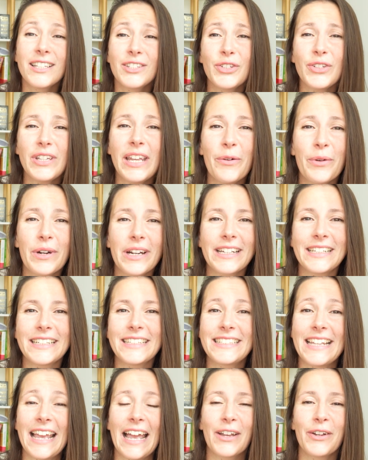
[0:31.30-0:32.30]
Today we're gonna
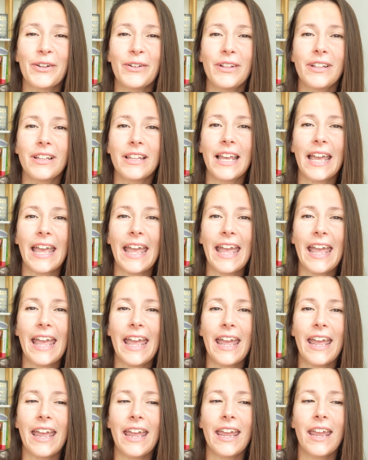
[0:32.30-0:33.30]
tackle
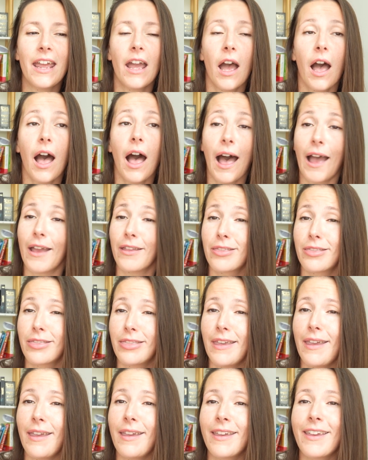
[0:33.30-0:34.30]
a, I
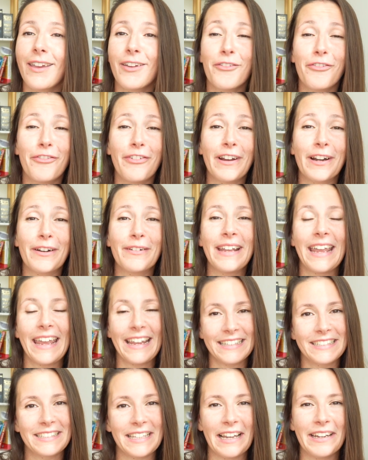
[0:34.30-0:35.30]
think, very
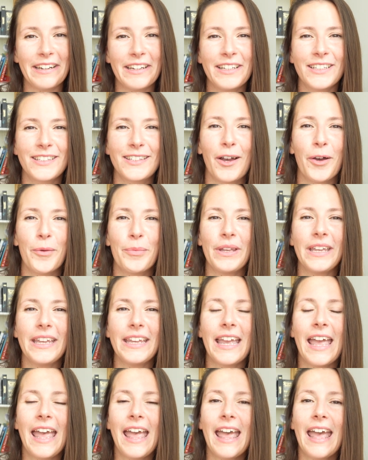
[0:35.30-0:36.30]
exciting
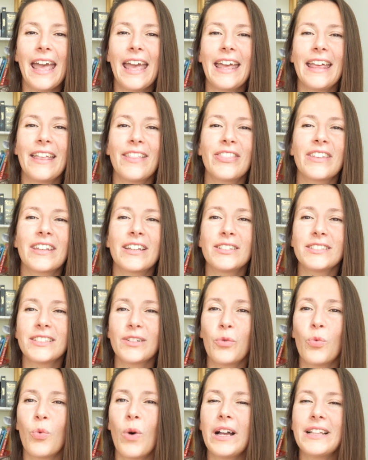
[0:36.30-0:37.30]
topic, and
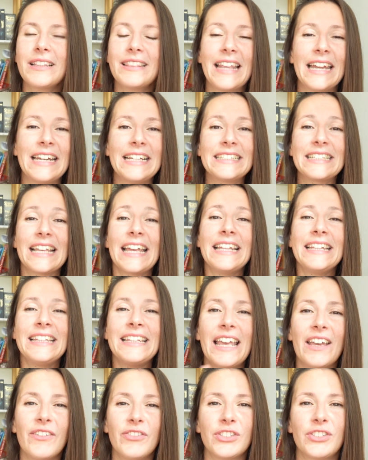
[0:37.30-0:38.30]
one that is
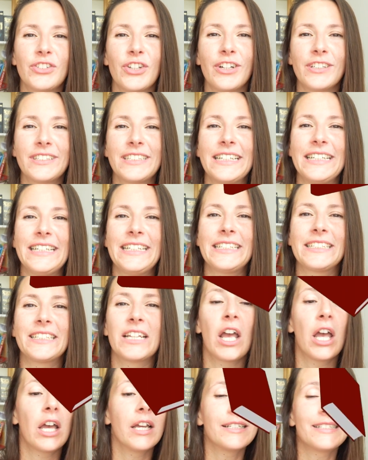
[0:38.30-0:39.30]
never taught in
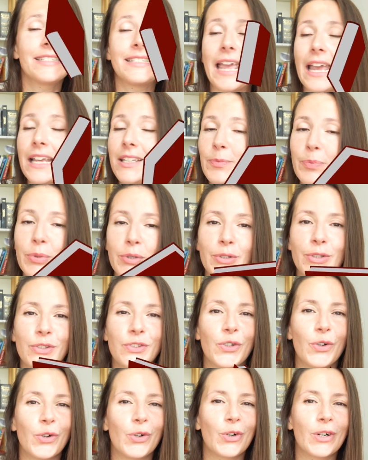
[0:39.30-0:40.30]

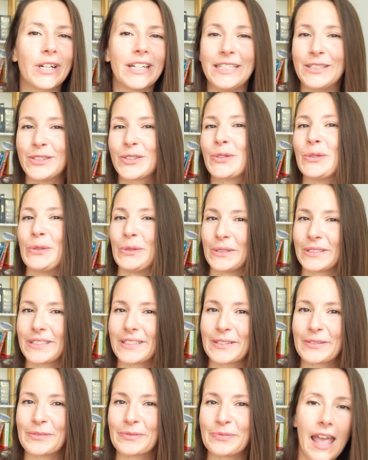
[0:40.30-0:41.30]
textbooks or in
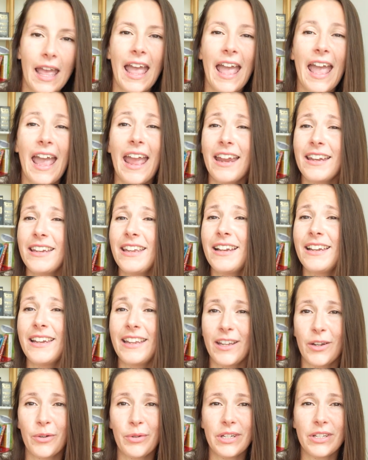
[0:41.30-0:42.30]
schools. Any
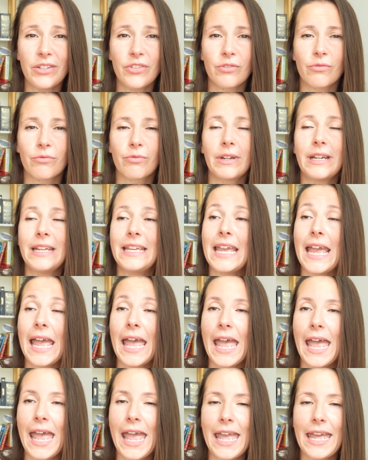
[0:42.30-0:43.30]
language, really
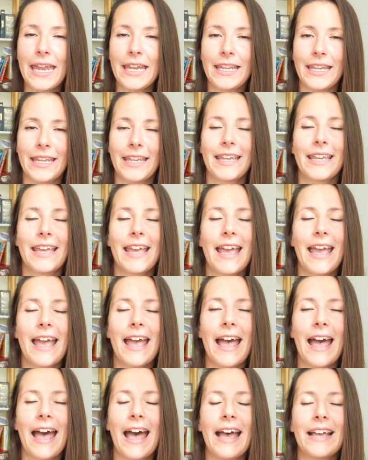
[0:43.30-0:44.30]
any,
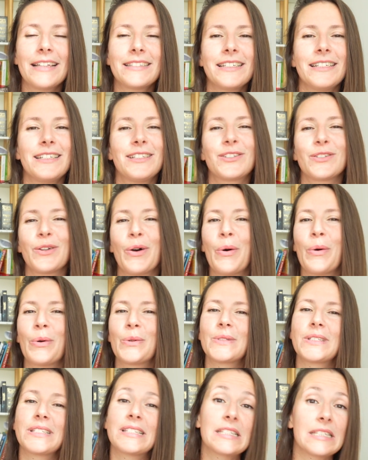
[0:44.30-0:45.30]
has its
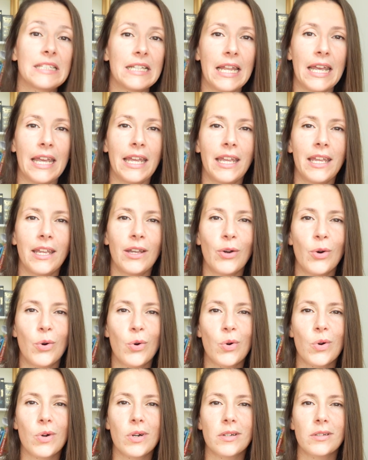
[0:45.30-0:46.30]
own slang
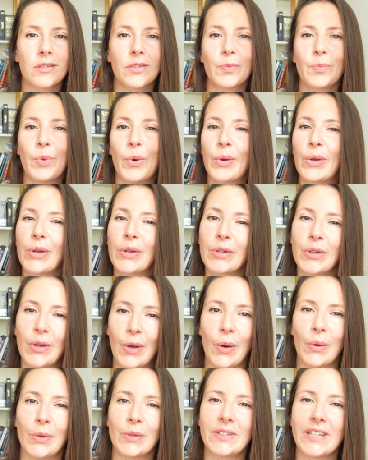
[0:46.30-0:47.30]
or spoken
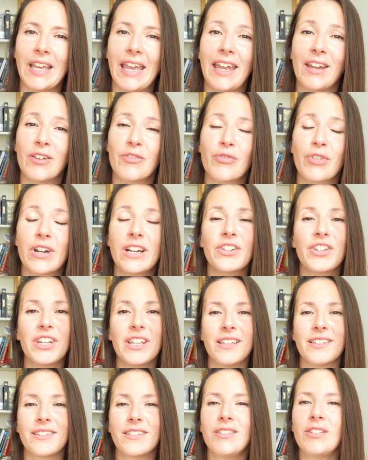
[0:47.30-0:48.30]
codes, and French
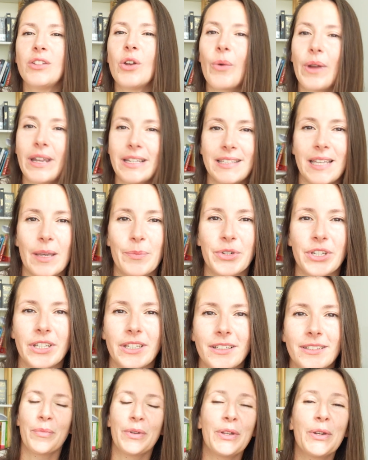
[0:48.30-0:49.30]
is no
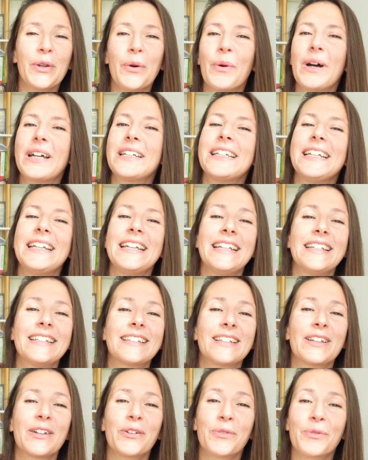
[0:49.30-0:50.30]
exception. But you know what? It
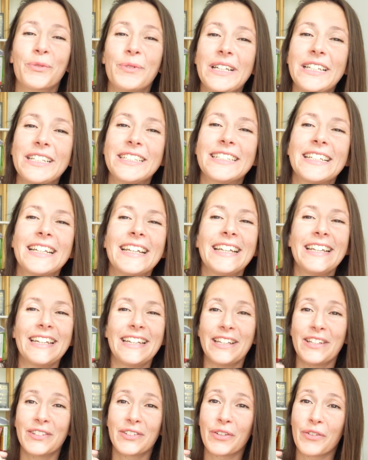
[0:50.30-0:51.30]
is rich, it
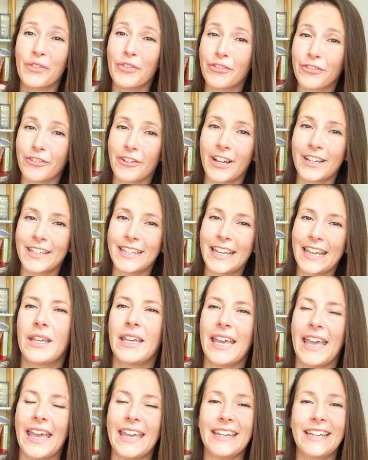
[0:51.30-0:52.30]
is fun,
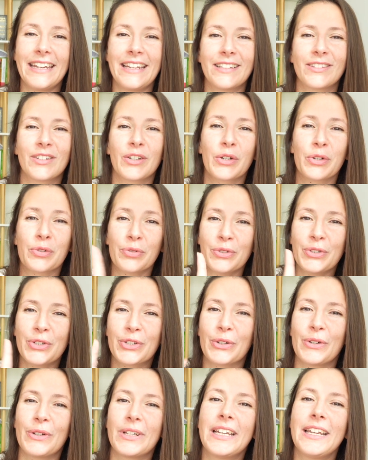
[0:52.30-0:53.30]
and it is
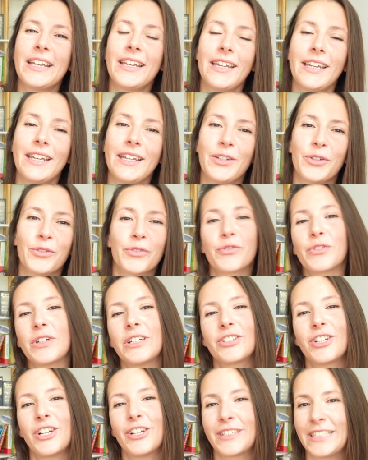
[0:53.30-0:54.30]
crucial in your
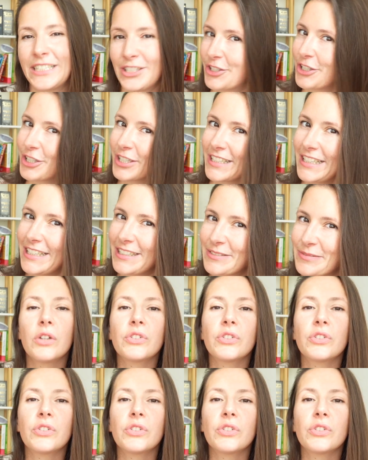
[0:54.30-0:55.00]
French learning journey.